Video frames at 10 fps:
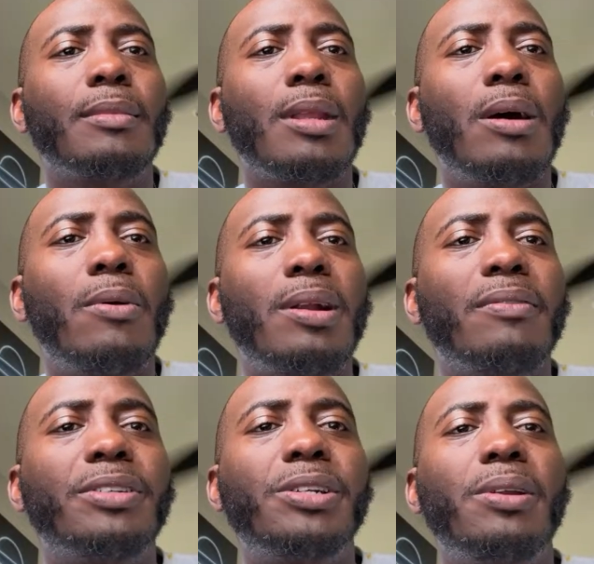I wonder
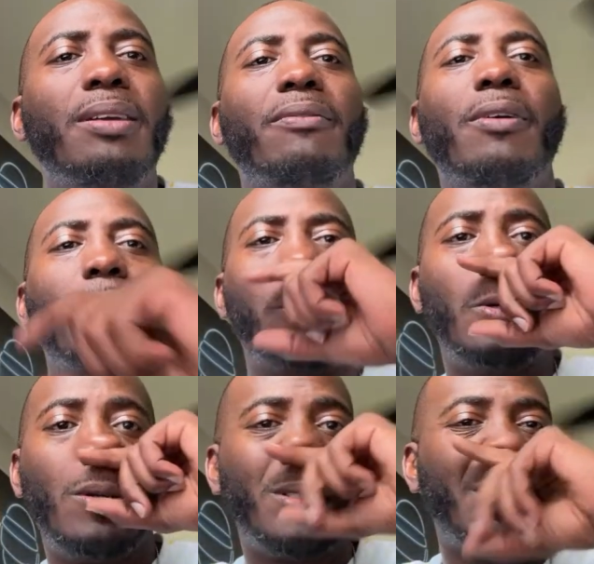if shooting
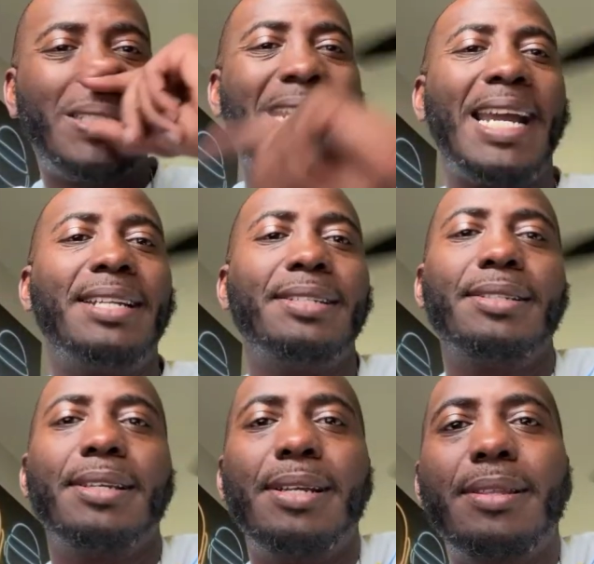vertical
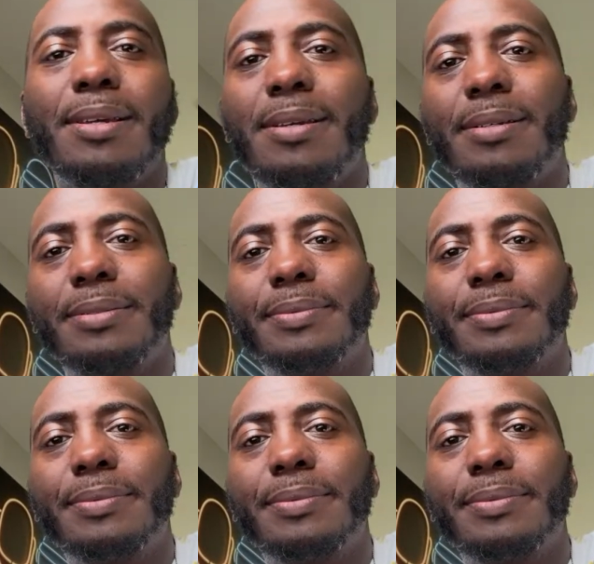changes anything.